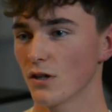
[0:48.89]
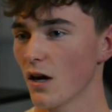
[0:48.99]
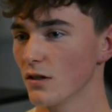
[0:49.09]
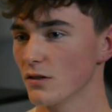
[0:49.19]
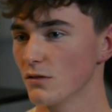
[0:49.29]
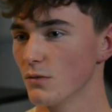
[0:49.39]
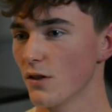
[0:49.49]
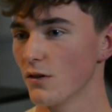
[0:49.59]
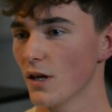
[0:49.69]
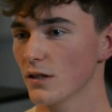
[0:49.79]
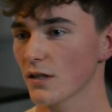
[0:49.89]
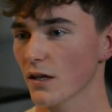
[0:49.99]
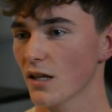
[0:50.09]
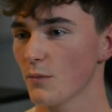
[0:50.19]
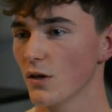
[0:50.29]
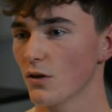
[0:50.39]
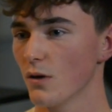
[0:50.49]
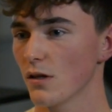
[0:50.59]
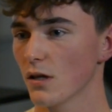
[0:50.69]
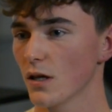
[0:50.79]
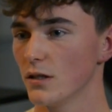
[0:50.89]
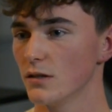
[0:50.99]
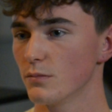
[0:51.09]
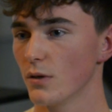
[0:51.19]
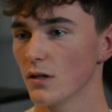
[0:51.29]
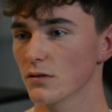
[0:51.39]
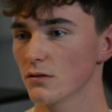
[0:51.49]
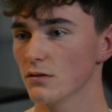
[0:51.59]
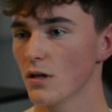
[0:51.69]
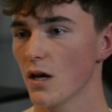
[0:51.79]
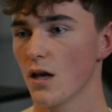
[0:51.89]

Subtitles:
regardless of whether that's academic or whether that is personal.